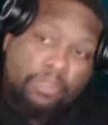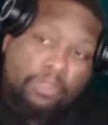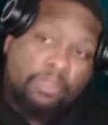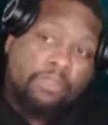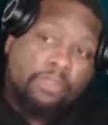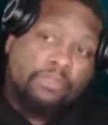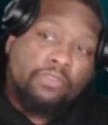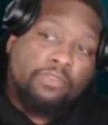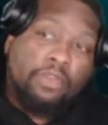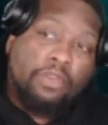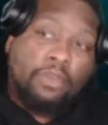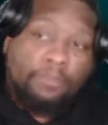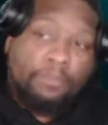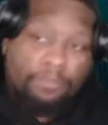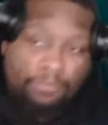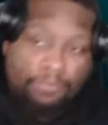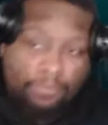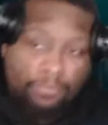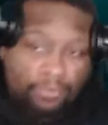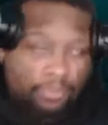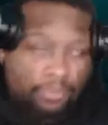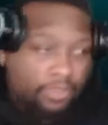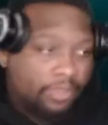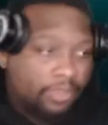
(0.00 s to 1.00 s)
So,
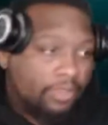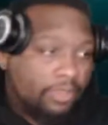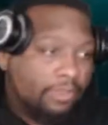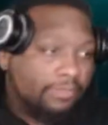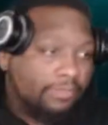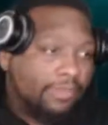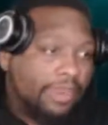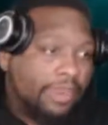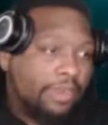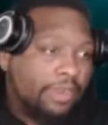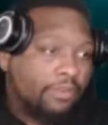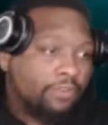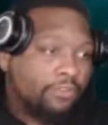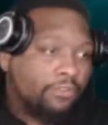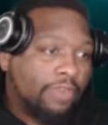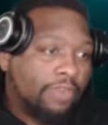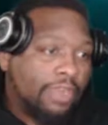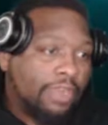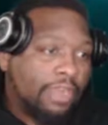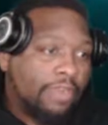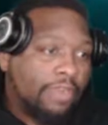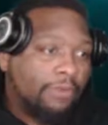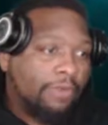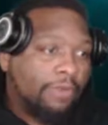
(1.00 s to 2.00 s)
the final
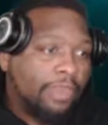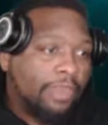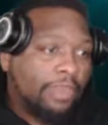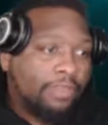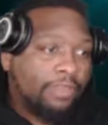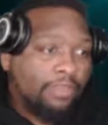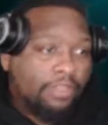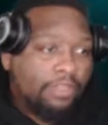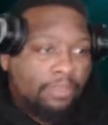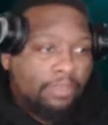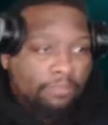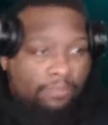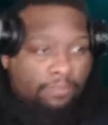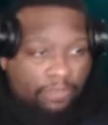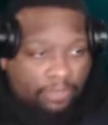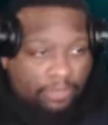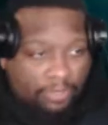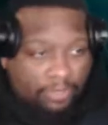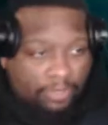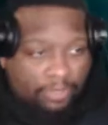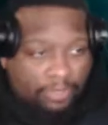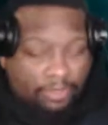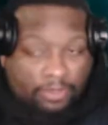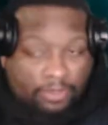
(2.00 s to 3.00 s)
track, ironically,
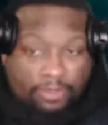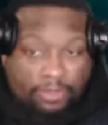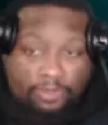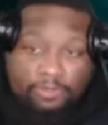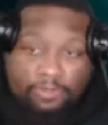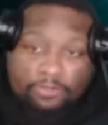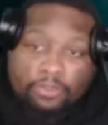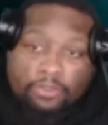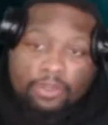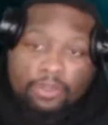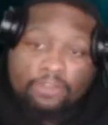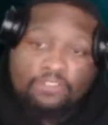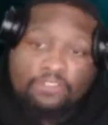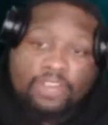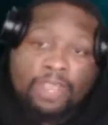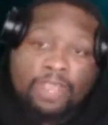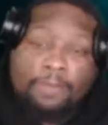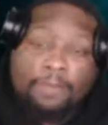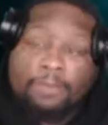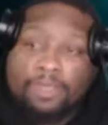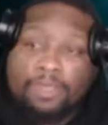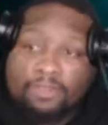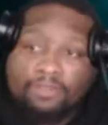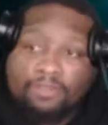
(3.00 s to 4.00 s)
is called
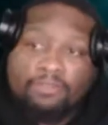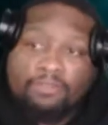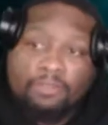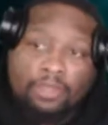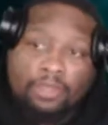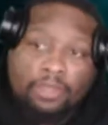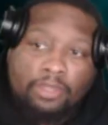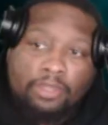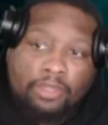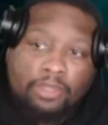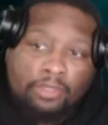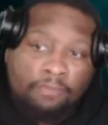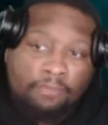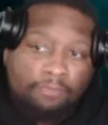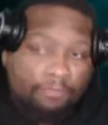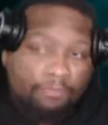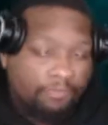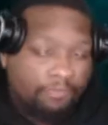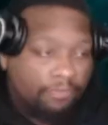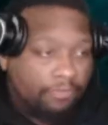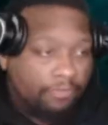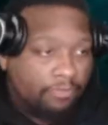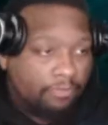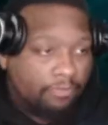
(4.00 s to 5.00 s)
Champions. Um,
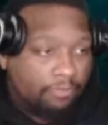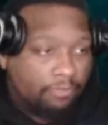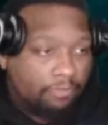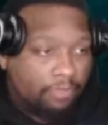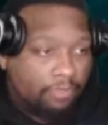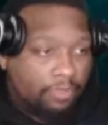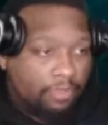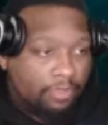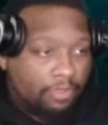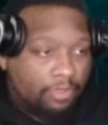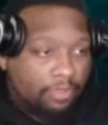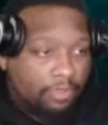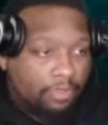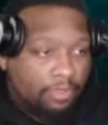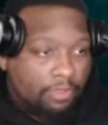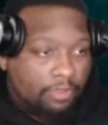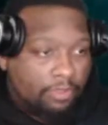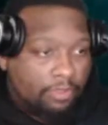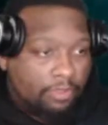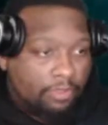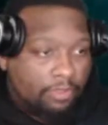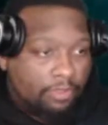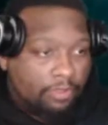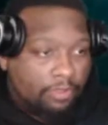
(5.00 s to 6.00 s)

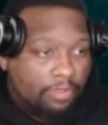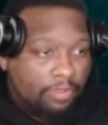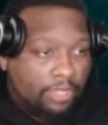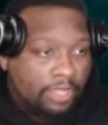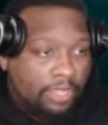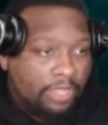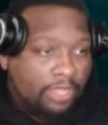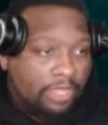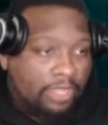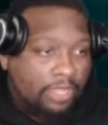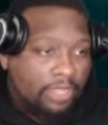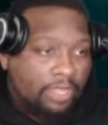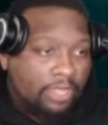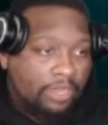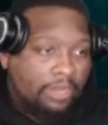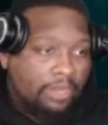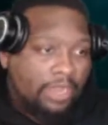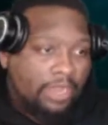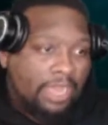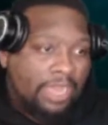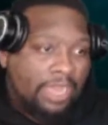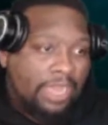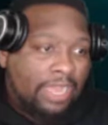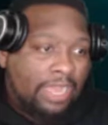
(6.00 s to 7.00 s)
and
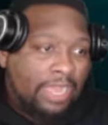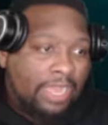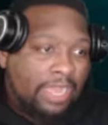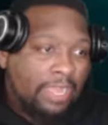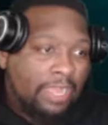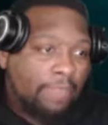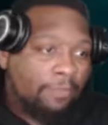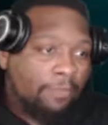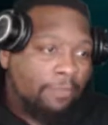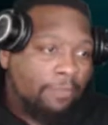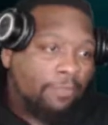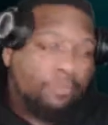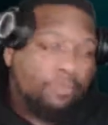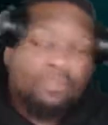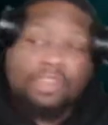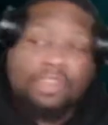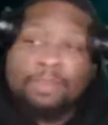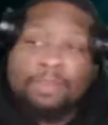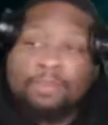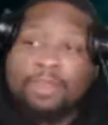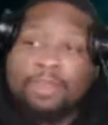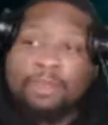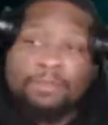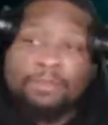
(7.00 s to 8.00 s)
I
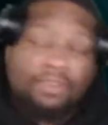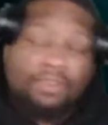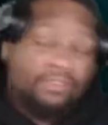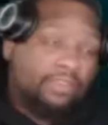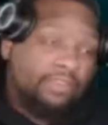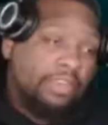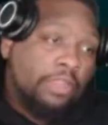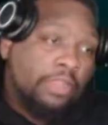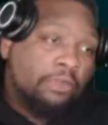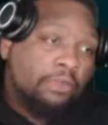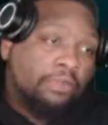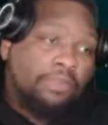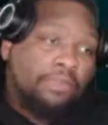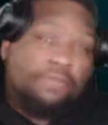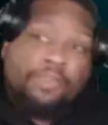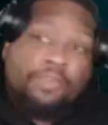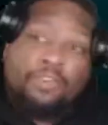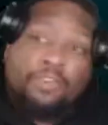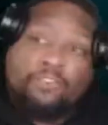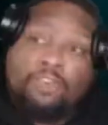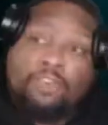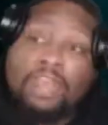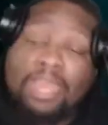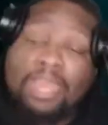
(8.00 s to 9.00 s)
teamed up. This is the only
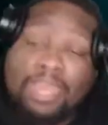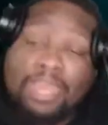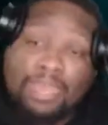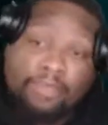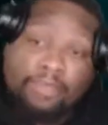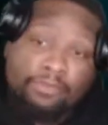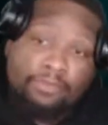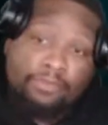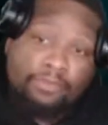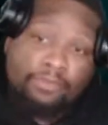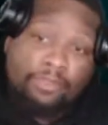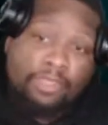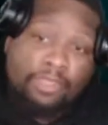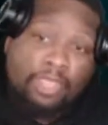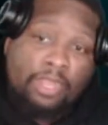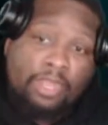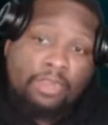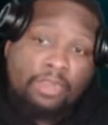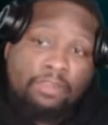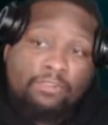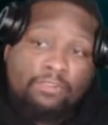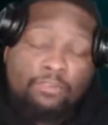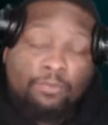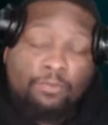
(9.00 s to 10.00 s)
feature I have, and
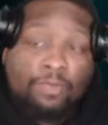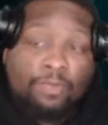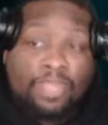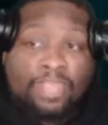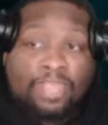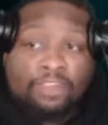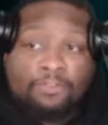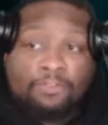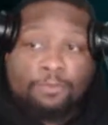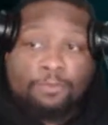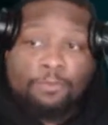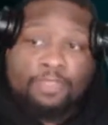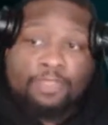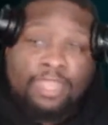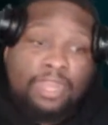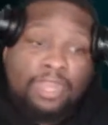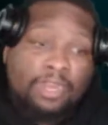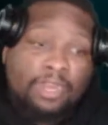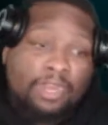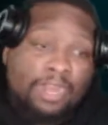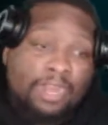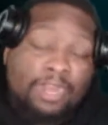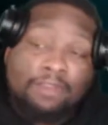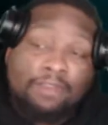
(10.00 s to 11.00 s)
this is with Ace
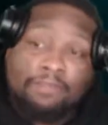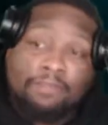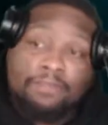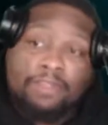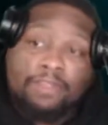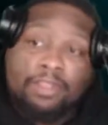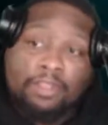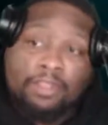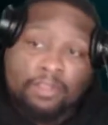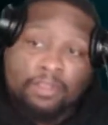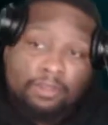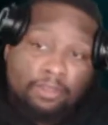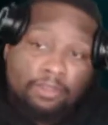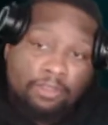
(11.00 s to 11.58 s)
Buchanan out of Finland,